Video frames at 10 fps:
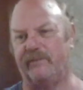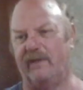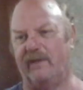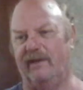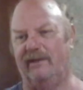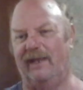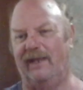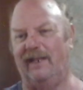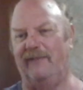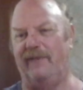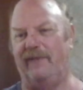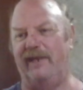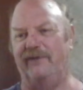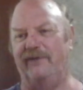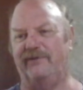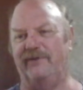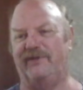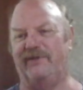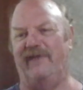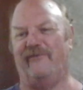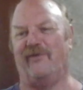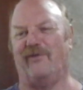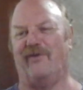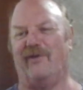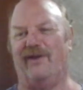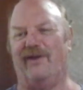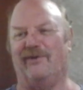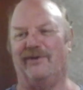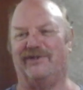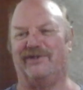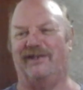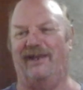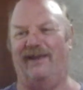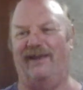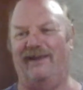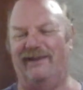I gladly pay you Tuesday for a red horse today.